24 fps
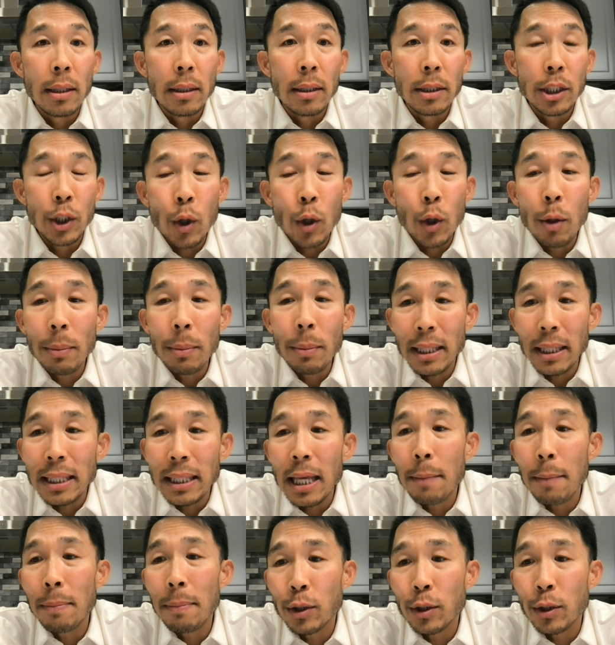She told me that
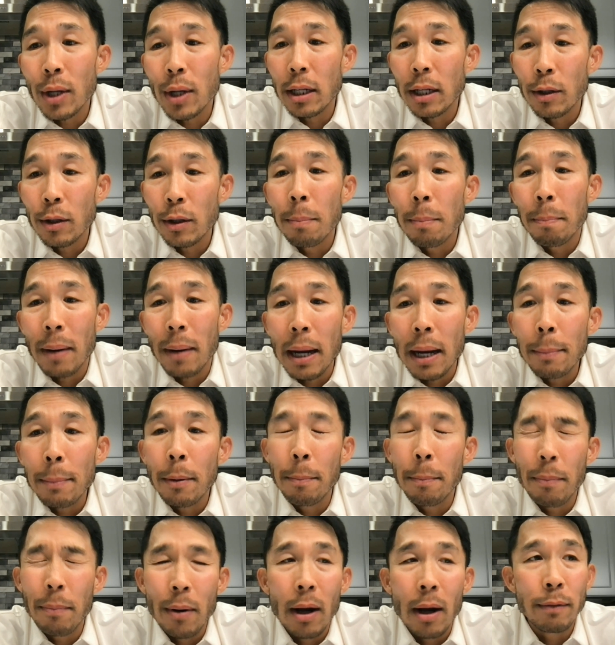they've been trying to learn Bible
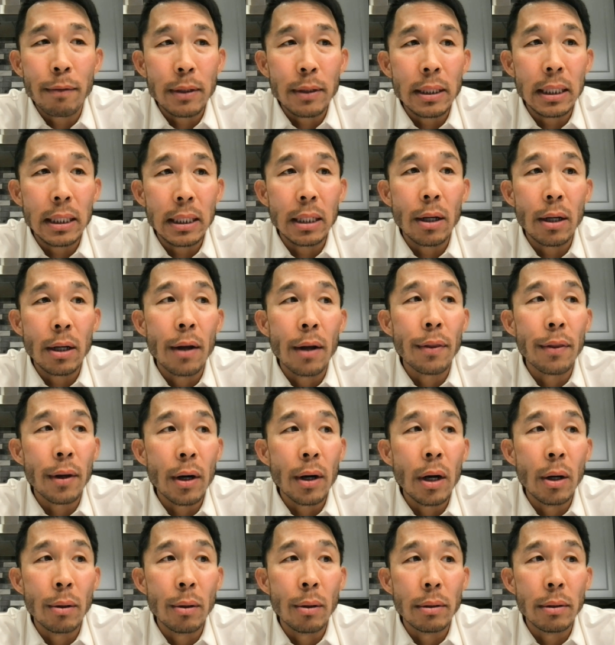prophecy on
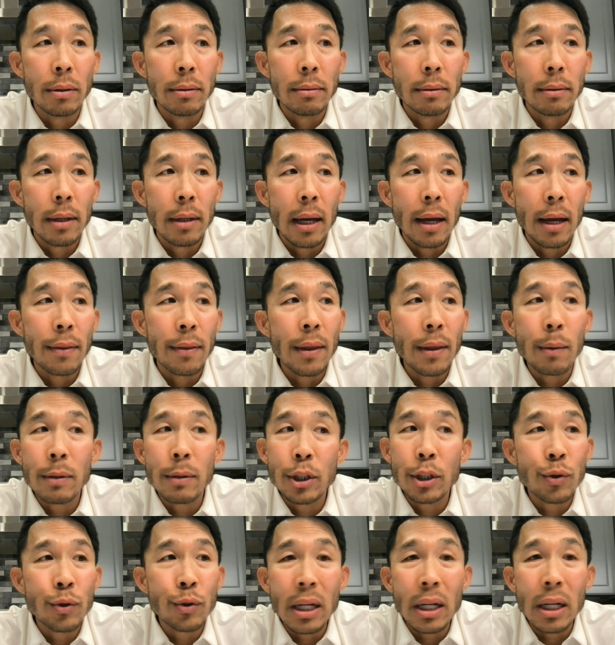their own and they were
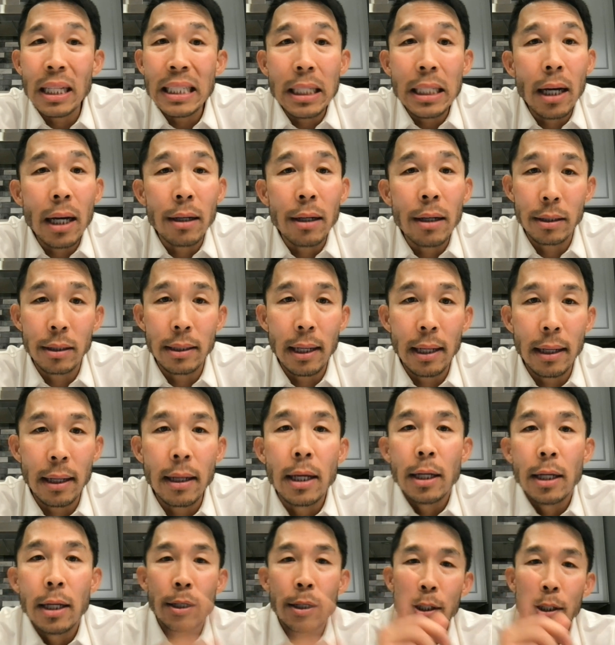struggling to understand.
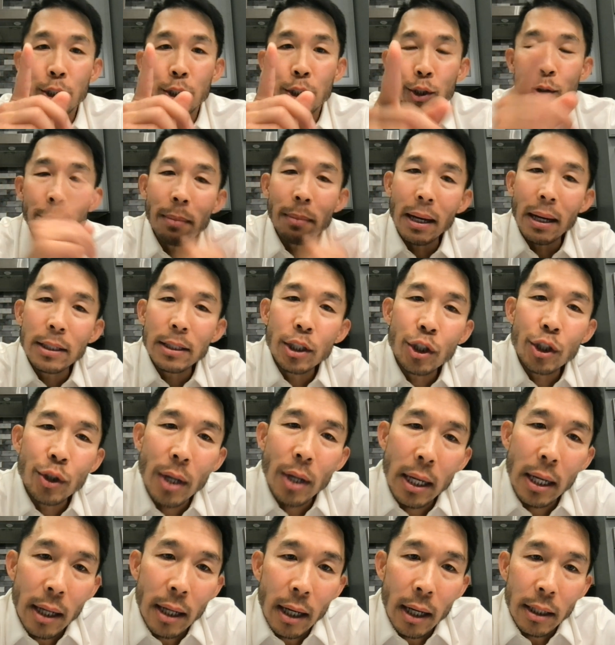Could you imagine
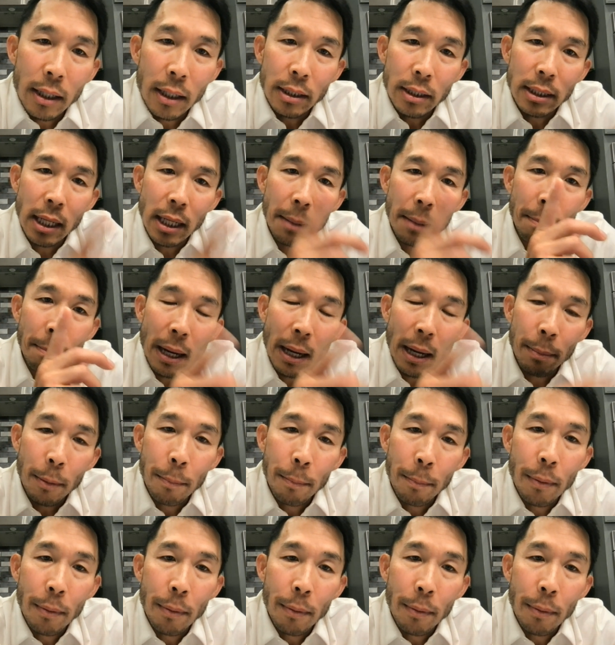trying to understand Bible